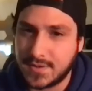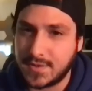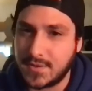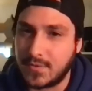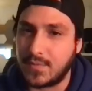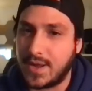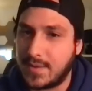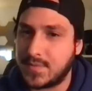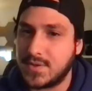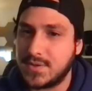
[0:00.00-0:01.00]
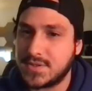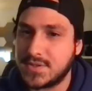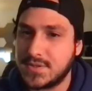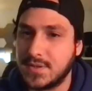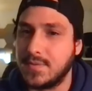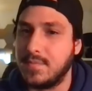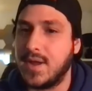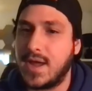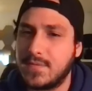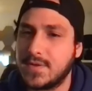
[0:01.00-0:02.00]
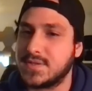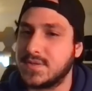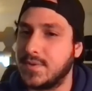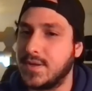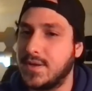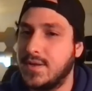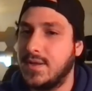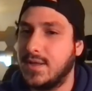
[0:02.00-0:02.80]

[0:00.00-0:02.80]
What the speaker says: the Raptors, the Mavericks a bit,